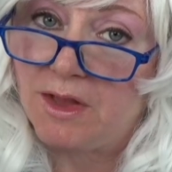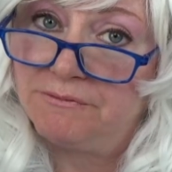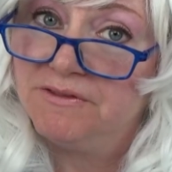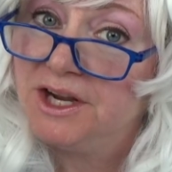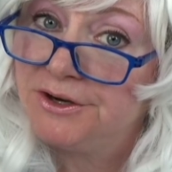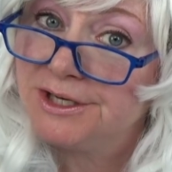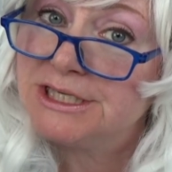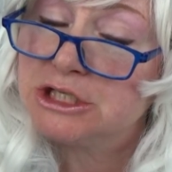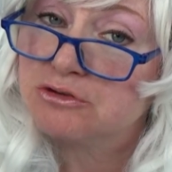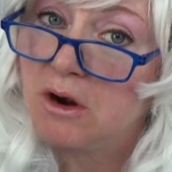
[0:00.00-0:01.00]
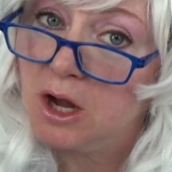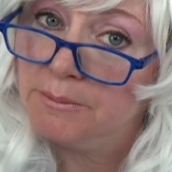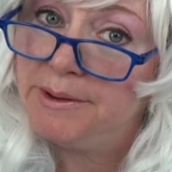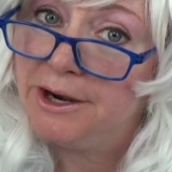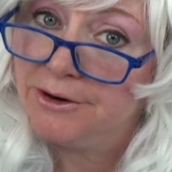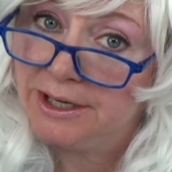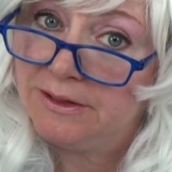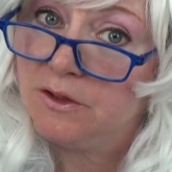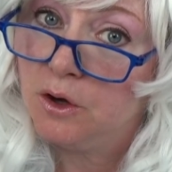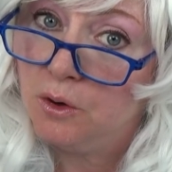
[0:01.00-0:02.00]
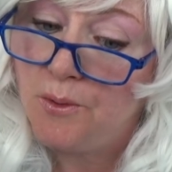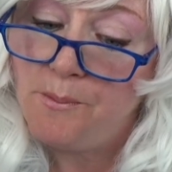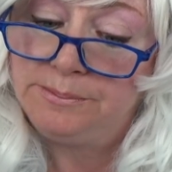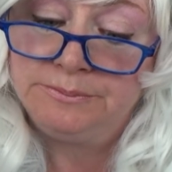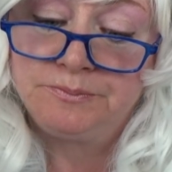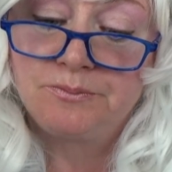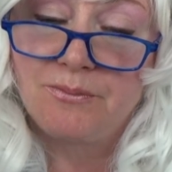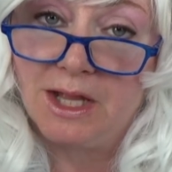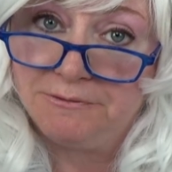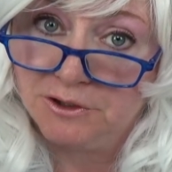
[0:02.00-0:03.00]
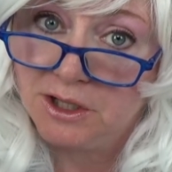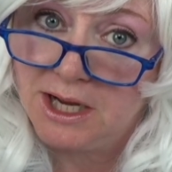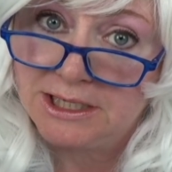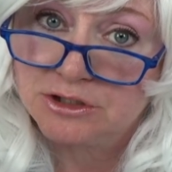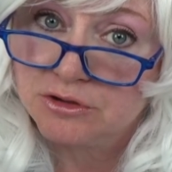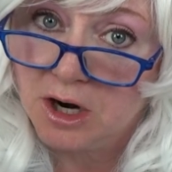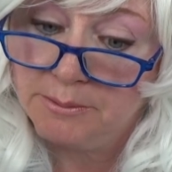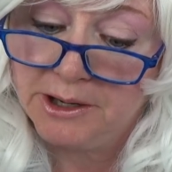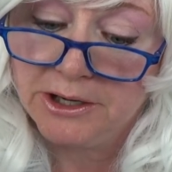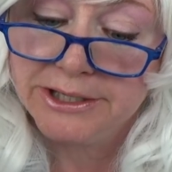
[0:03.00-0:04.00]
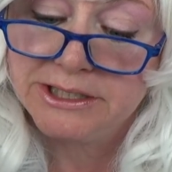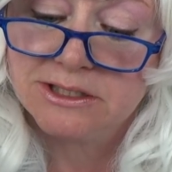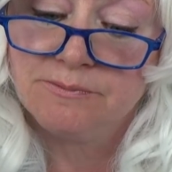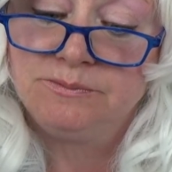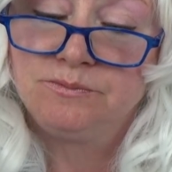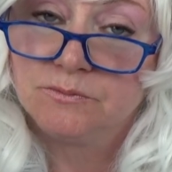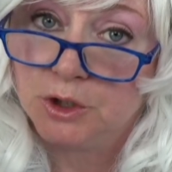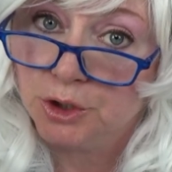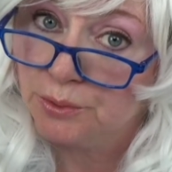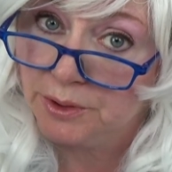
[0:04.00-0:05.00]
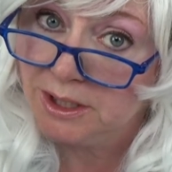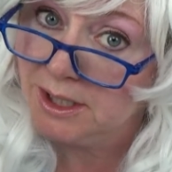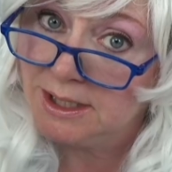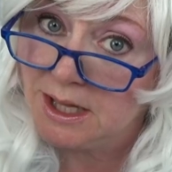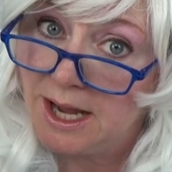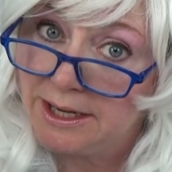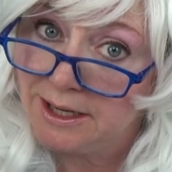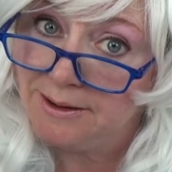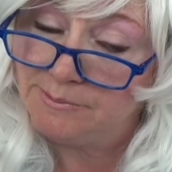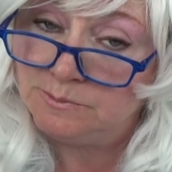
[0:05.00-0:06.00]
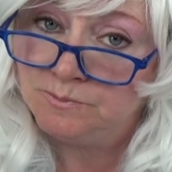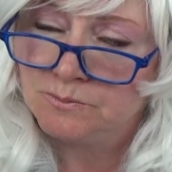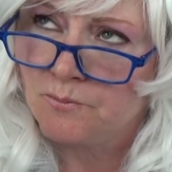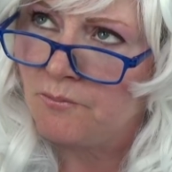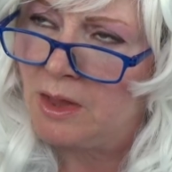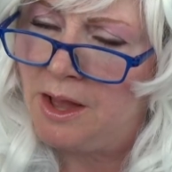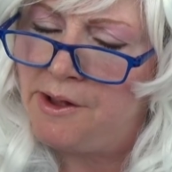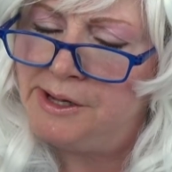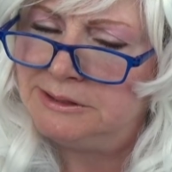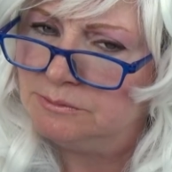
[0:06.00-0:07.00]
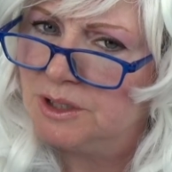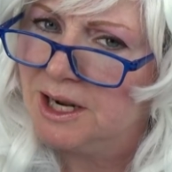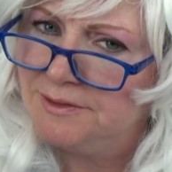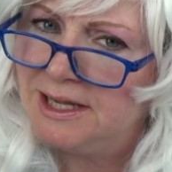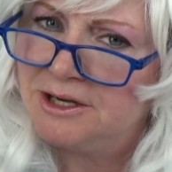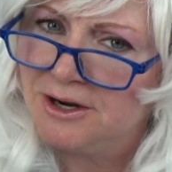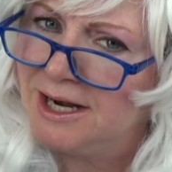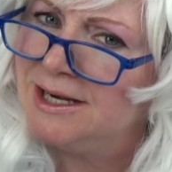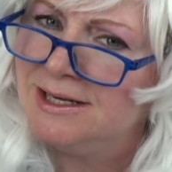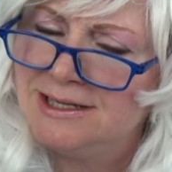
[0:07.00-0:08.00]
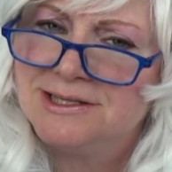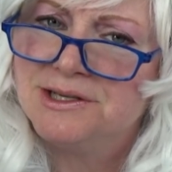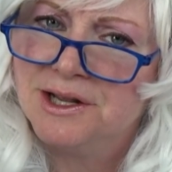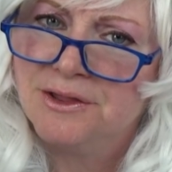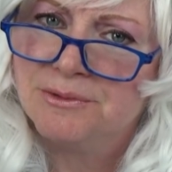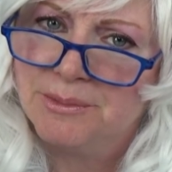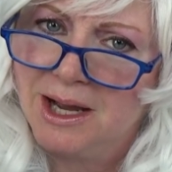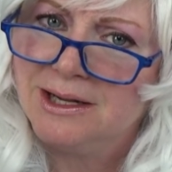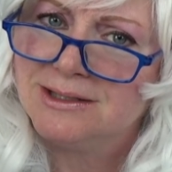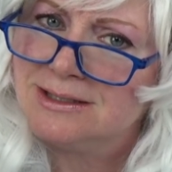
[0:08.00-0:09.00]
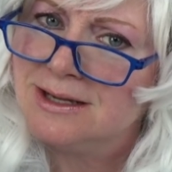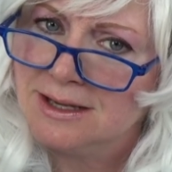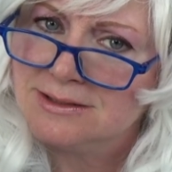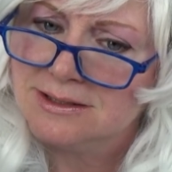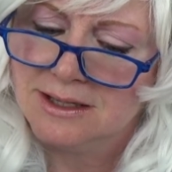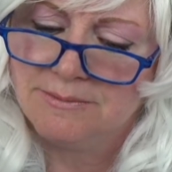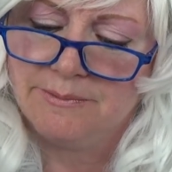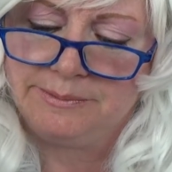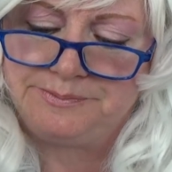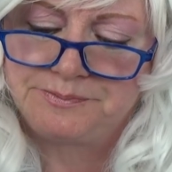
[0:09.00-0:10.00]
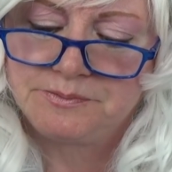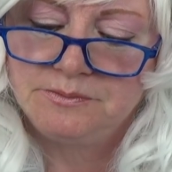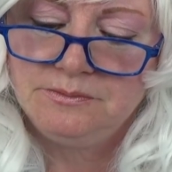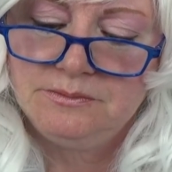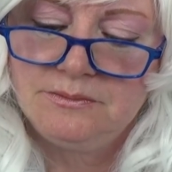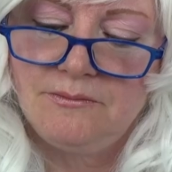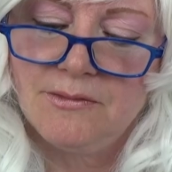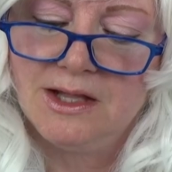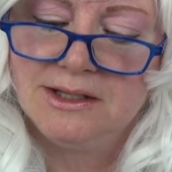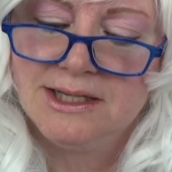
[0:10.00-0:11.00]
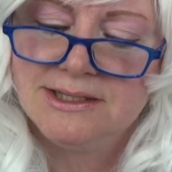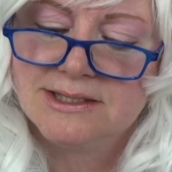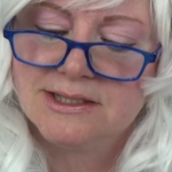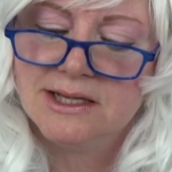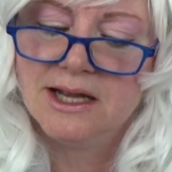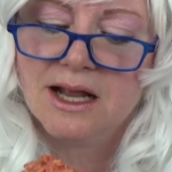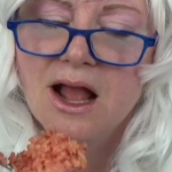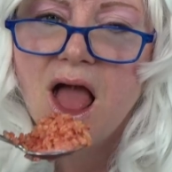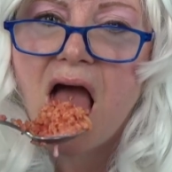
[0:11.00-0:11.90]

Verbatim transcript: Very strawberry though. If you like strawberries, You'll really like it. But I think Granny needs another bite to test it. Let's see.